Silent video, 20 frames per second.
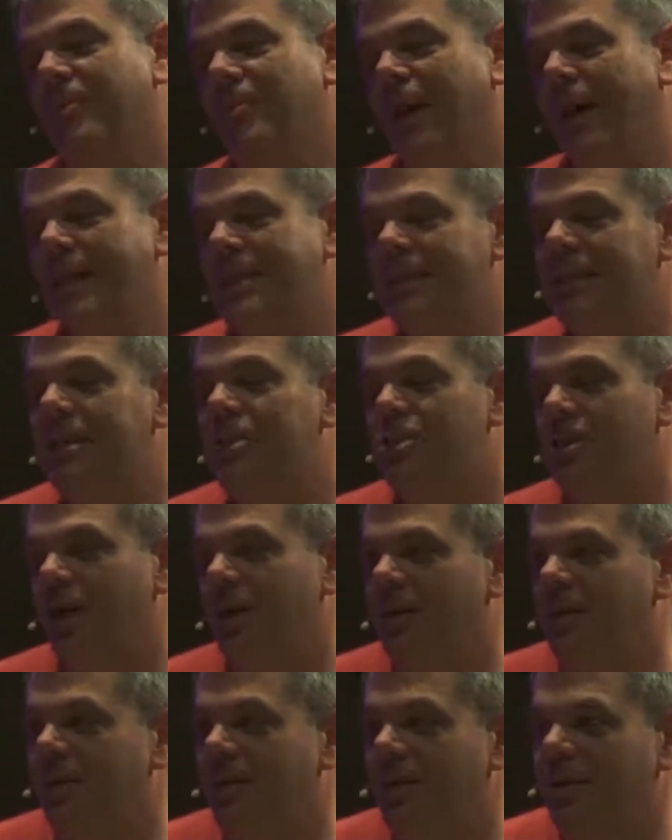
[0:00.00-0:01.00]
Buy a
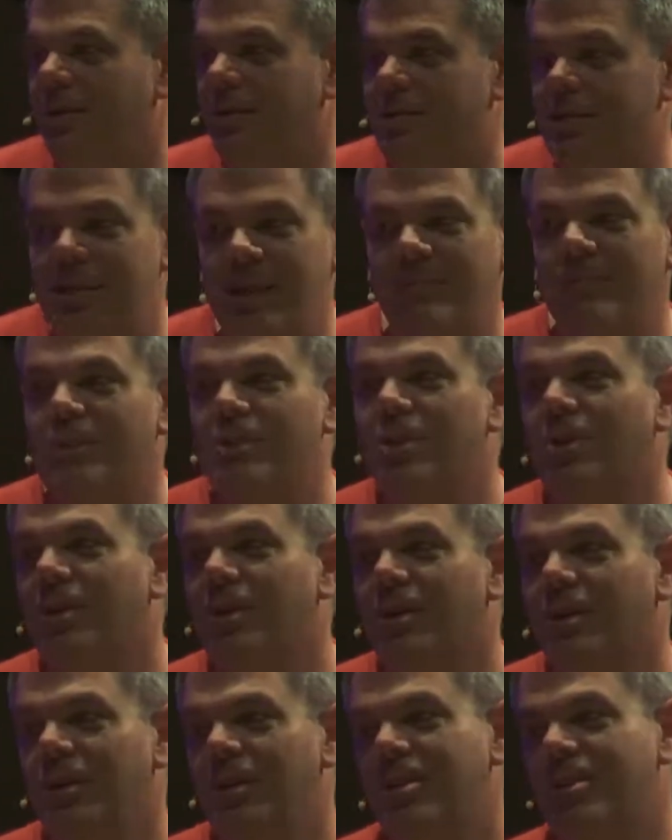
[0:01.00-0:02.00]
T-shirt. It's never too
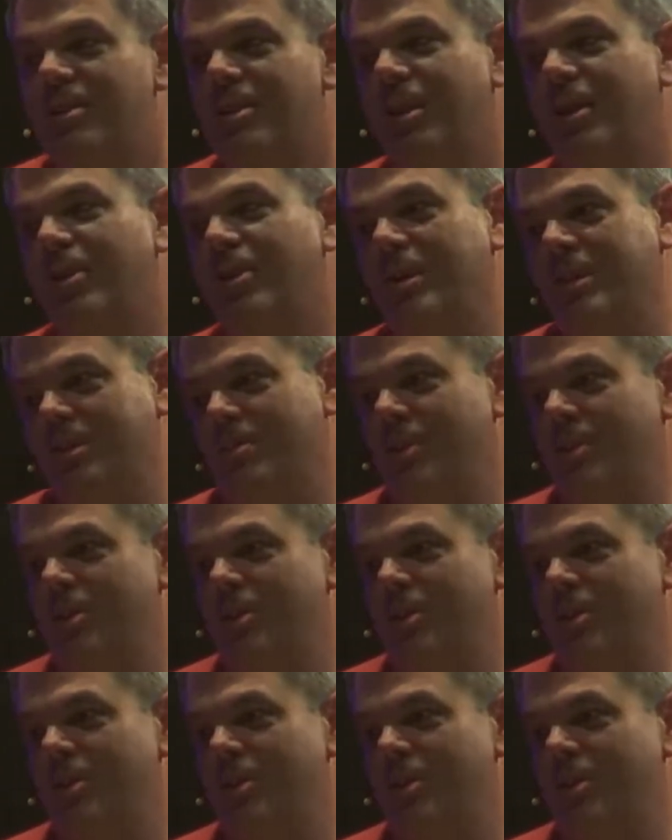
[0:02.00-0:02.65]
early to start Christmas